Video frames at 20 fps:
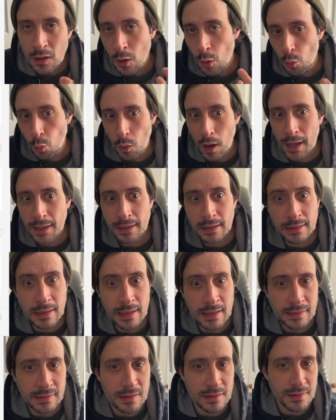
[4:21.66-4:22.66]
Why I
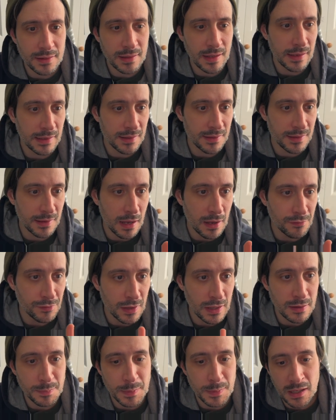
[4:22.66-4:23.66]
like this kind of stuff
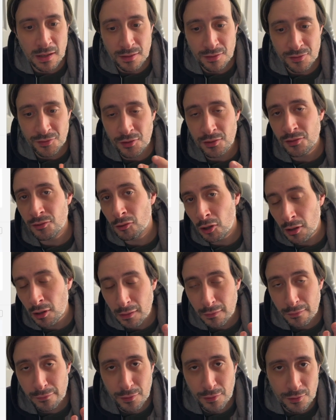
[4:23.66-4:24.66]
is because first of
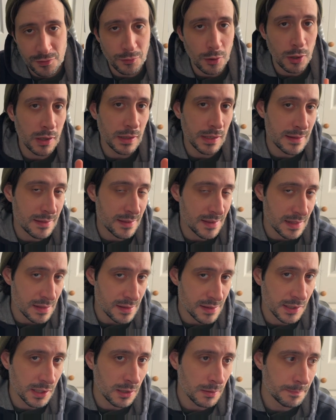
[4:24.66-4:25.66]
all, it's
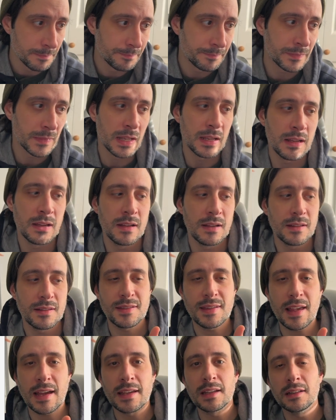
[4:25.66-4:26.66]
seasonal.
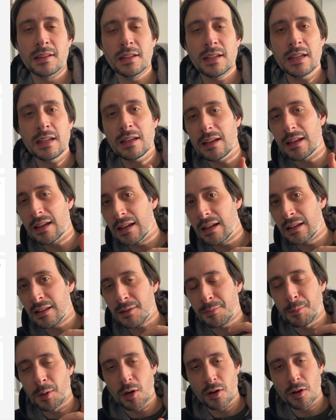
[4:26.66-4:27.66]
Secondly,
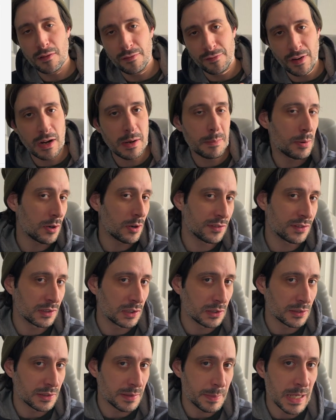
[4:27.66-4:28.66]
it's very
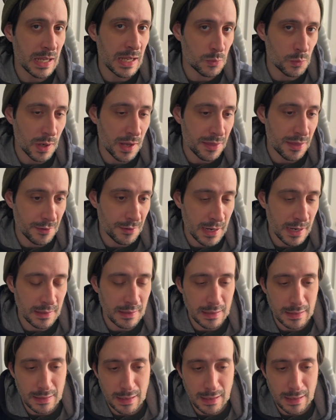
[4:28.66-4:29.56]
personal to begin with, right?